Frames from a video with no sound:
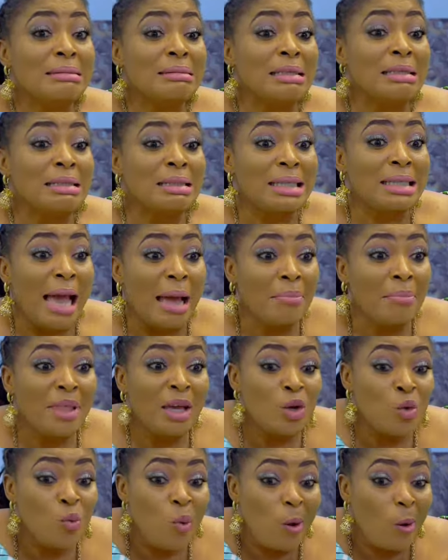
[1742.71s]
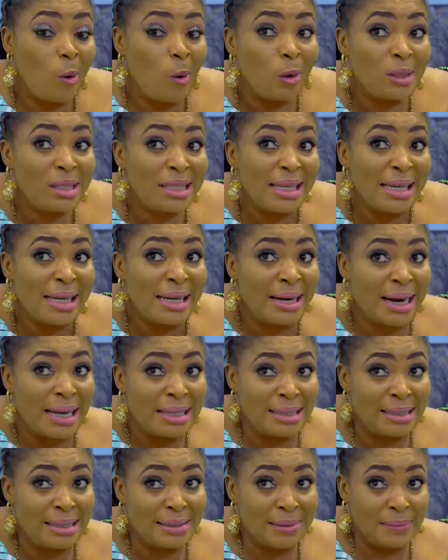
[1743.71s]
the time that you were cutting
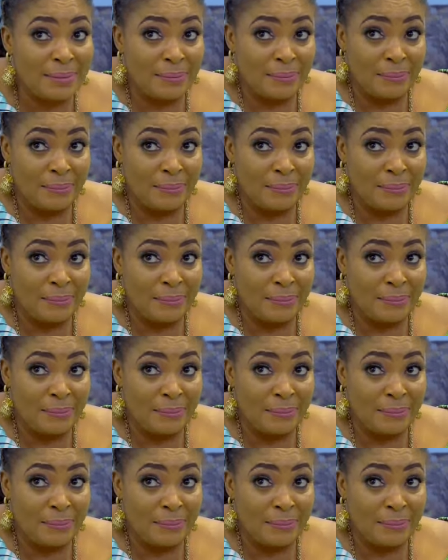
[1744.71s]
grass.